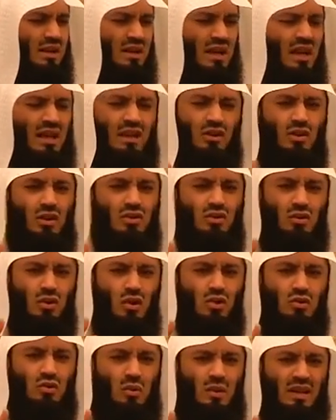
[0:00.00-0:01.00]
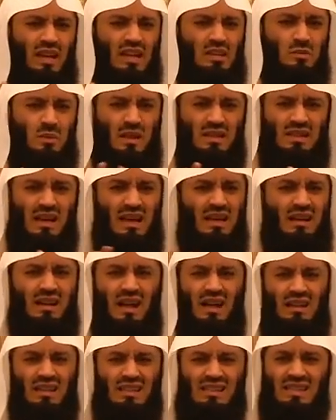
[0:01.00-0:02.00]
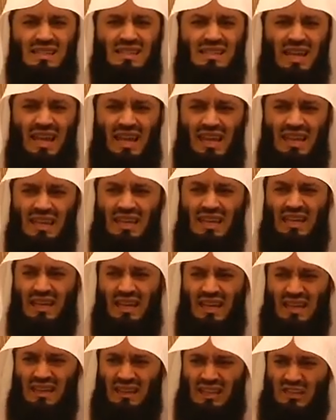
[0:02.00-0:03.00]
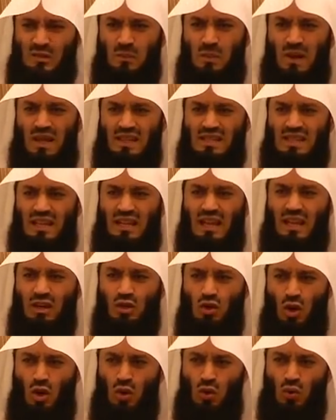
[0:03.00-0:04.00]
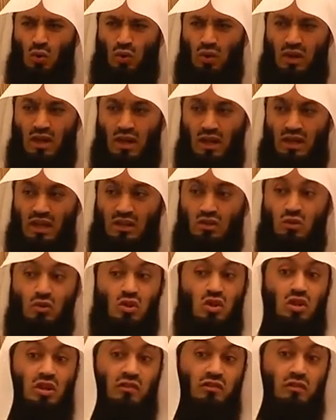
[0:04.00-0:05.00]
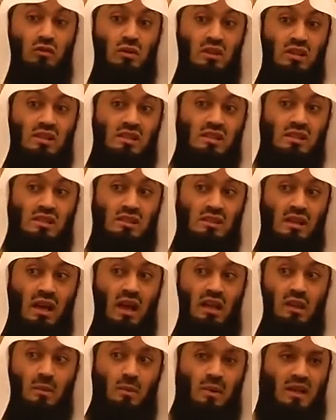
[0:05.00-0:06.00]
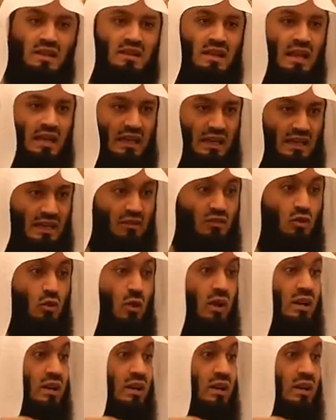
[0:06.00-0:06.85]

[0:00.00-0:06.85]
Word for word: we really going to go to a nice place? I'd rather stay in this place that I know than to shift to this other place. I can give you